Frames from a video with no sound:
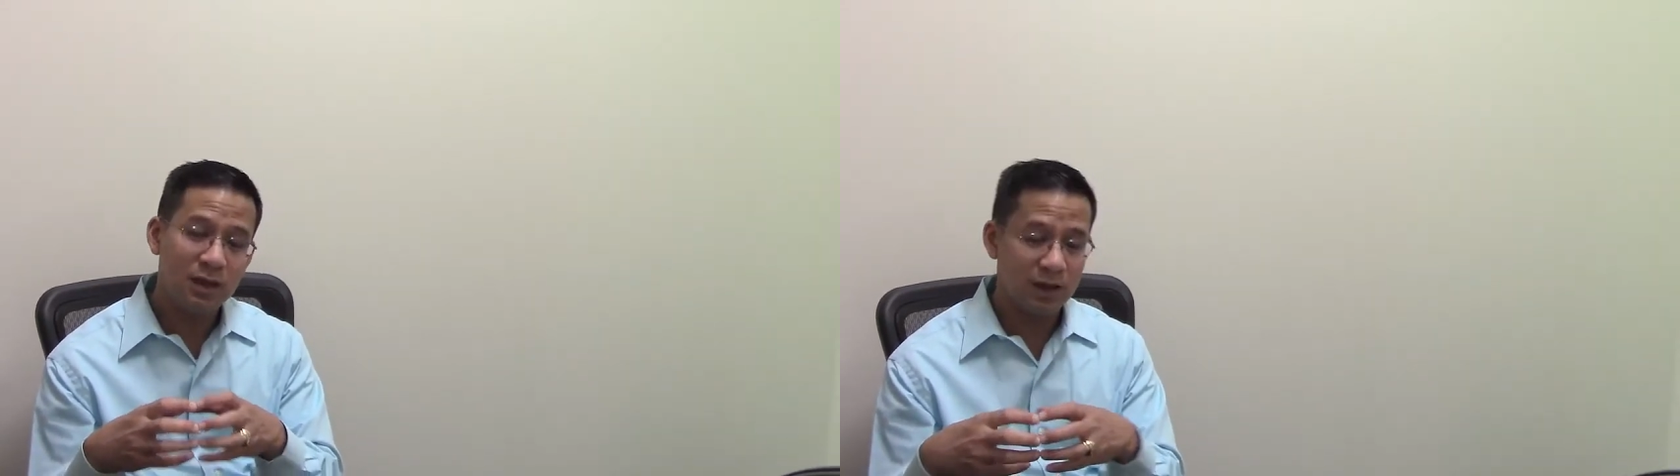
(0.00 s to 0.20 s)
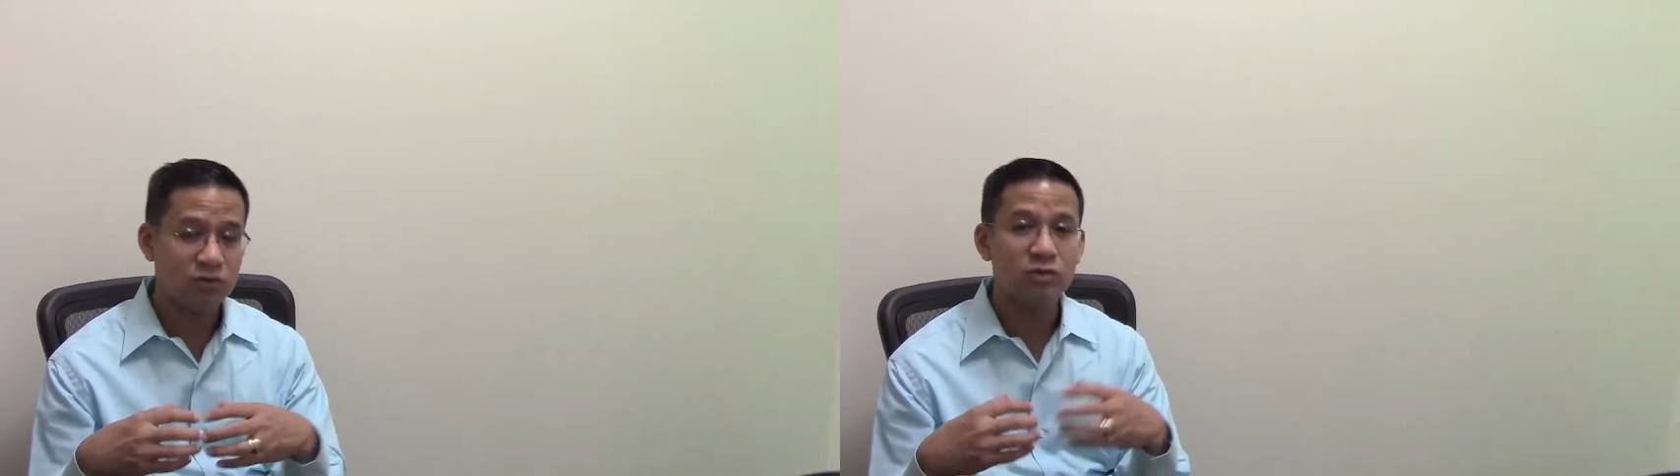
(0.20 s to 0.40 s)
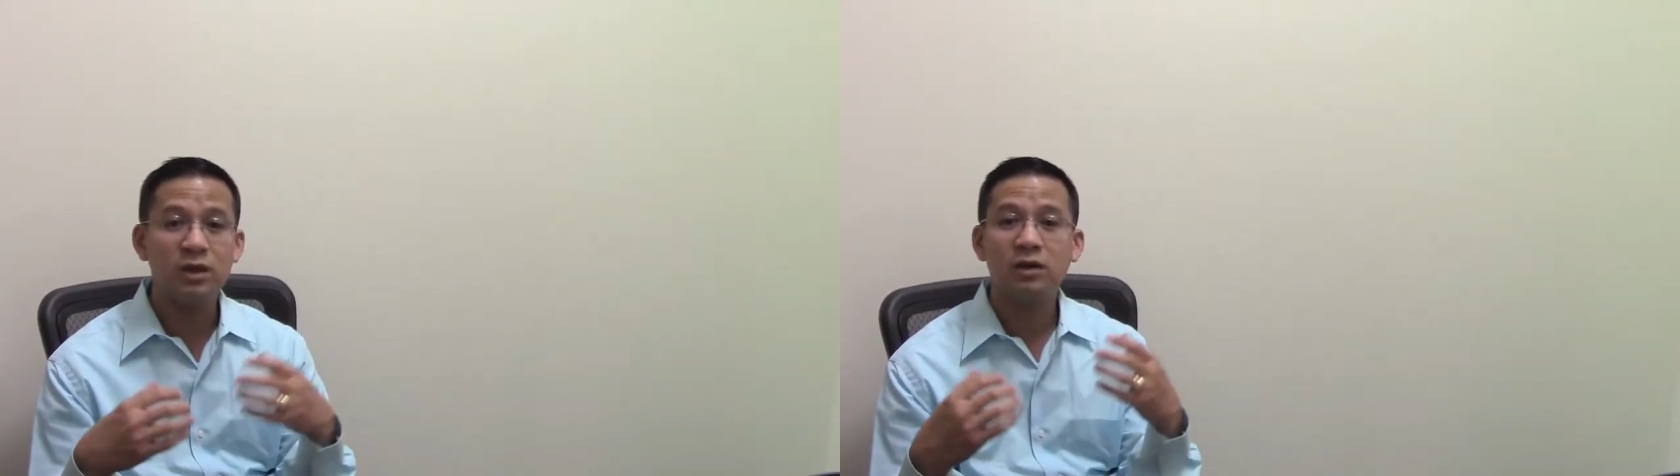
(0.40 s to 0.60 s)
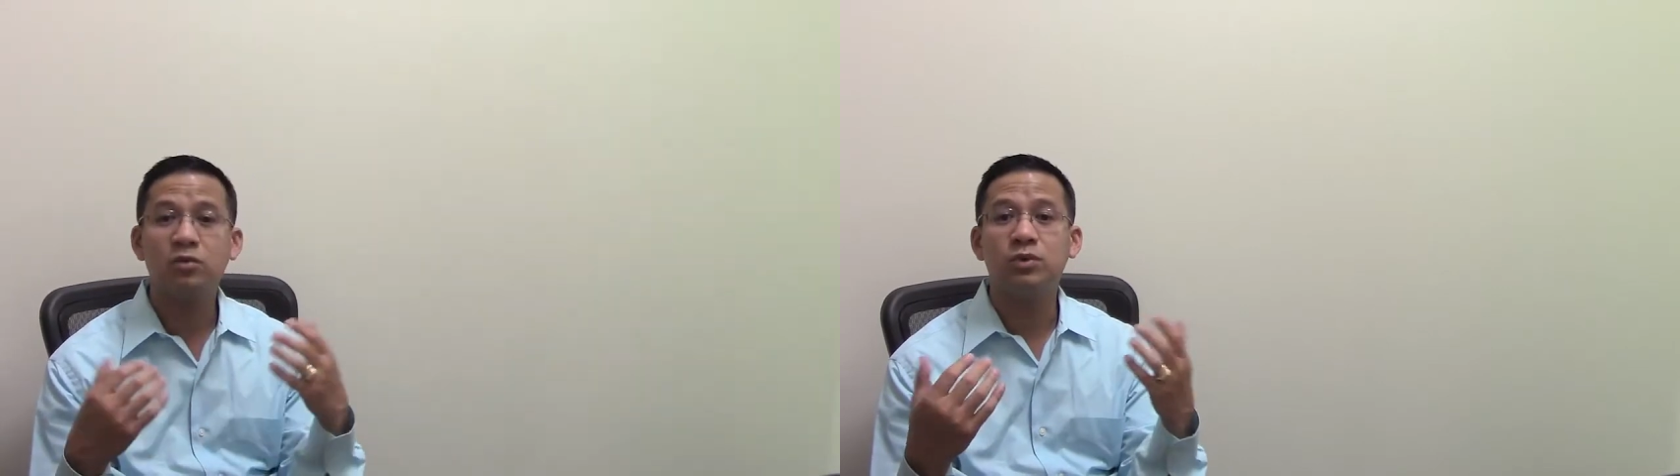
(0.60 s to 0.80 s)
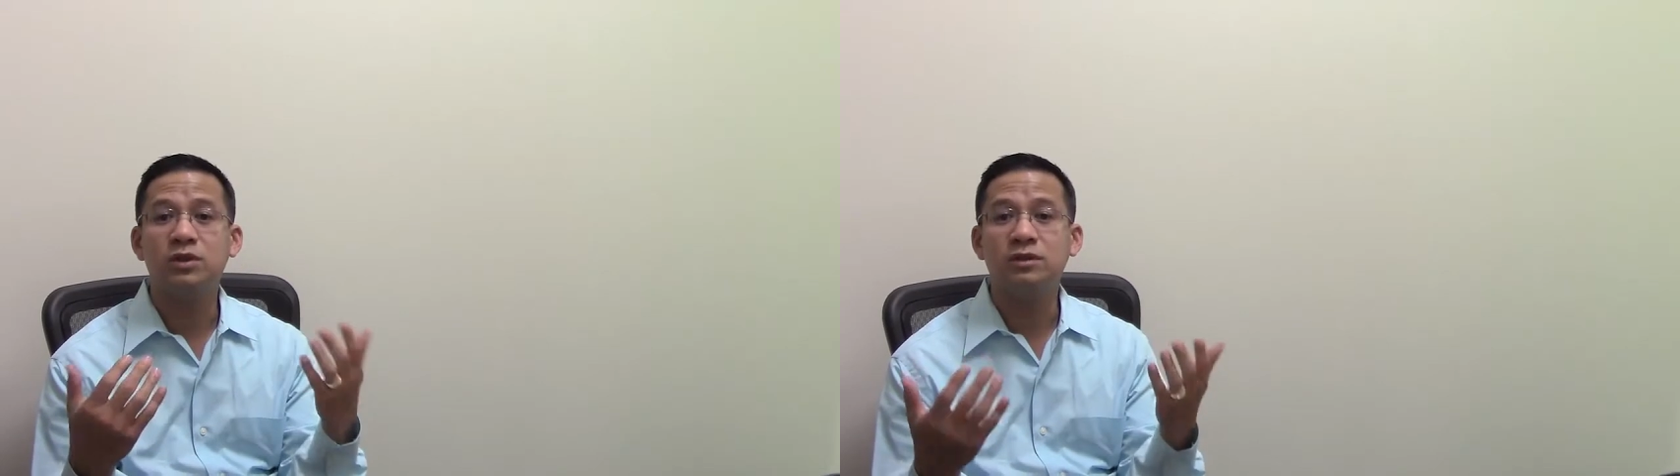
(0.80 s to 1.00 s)
and together
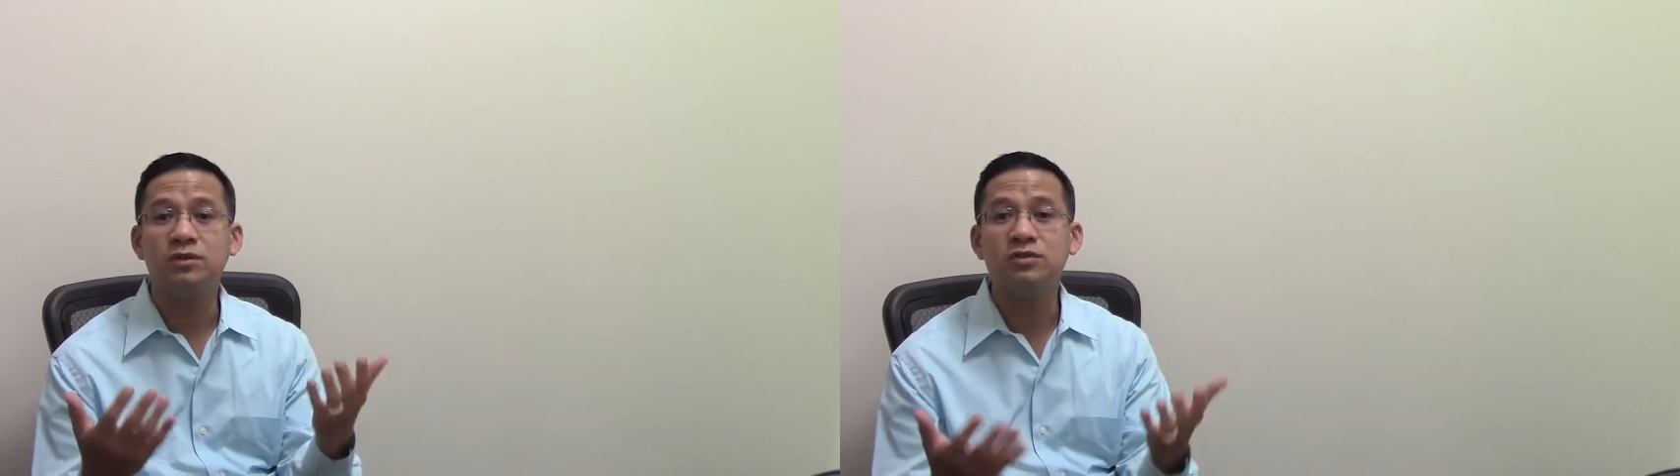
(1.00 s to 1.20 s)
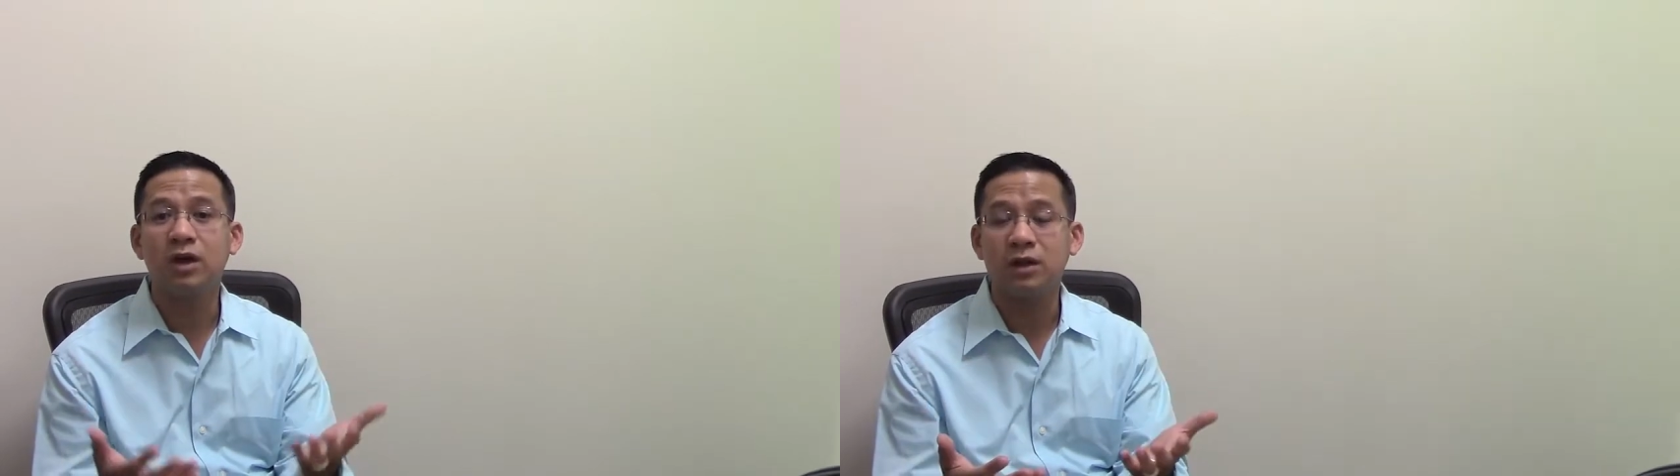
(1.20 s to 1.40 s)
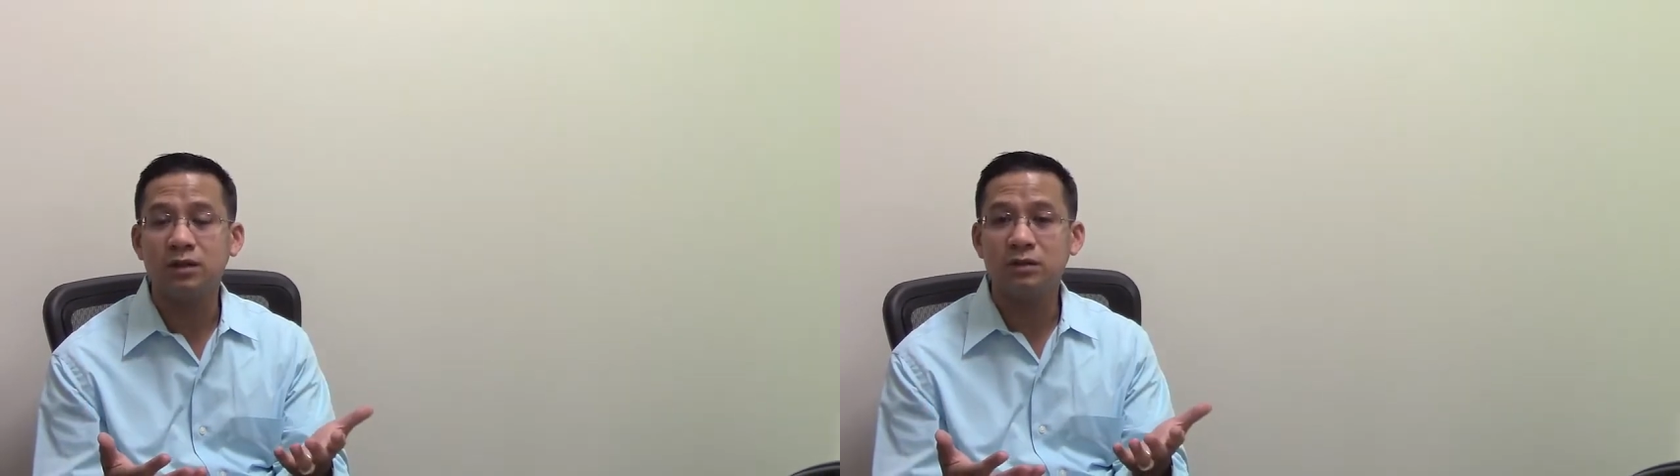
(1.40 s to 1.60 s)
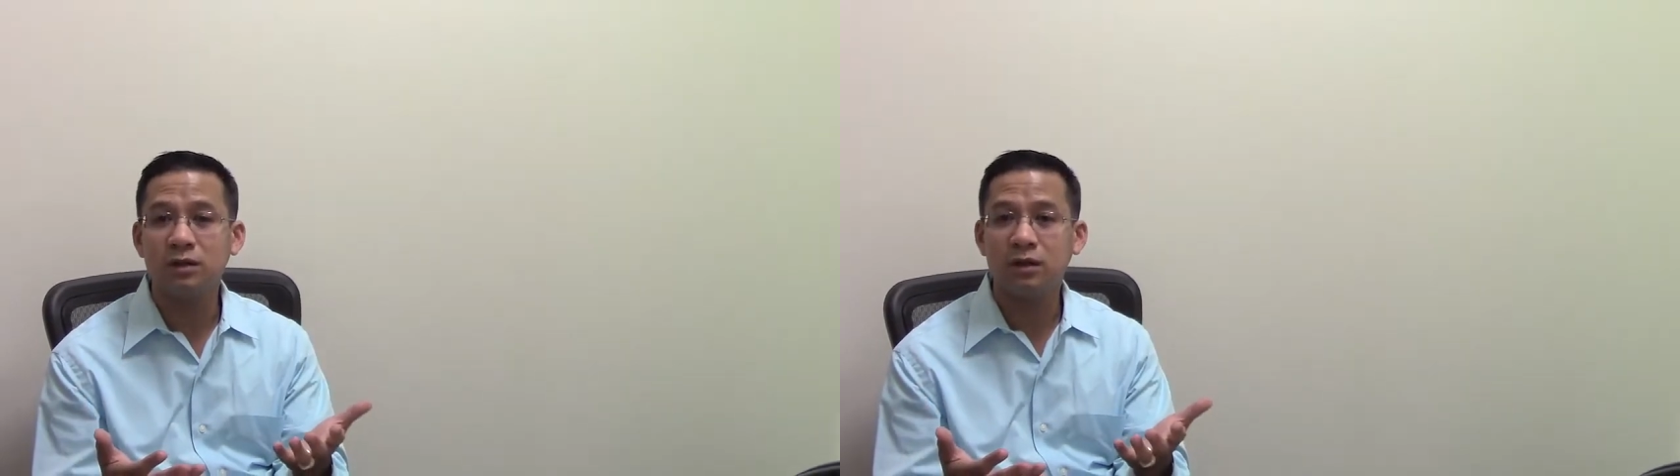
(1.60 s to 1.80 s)
with the design